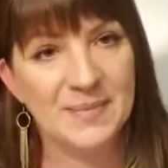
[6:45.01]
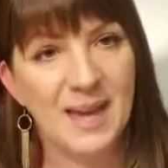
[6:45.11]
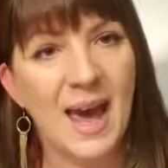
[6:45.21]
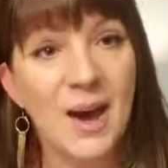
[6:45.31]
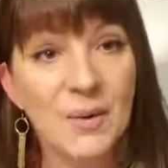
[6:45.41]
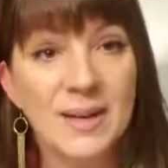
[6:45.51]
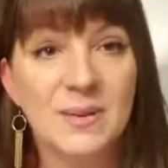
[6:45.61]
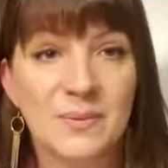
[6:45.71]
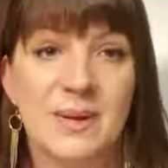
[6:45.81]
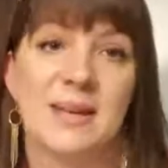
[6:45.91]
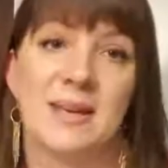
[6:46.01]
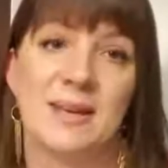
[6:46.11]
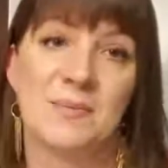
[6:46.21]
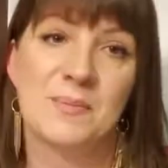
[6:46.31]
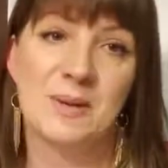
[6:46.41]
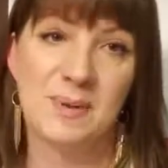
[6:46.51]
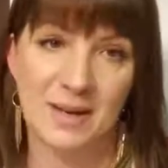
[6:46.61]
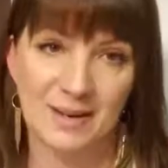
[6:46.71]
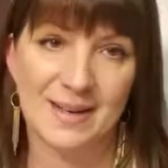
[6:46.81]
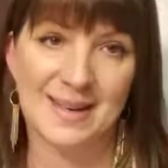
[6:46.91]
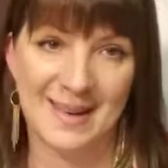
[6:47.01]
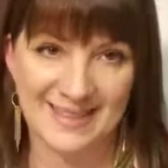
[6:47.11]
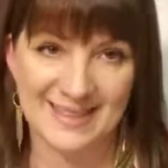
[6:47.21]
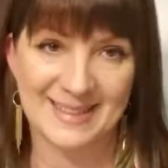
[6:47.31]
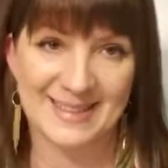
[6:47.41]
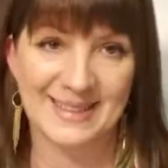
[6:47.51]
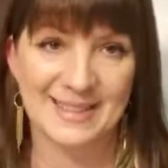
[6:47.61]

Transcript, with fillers: How can we be better connected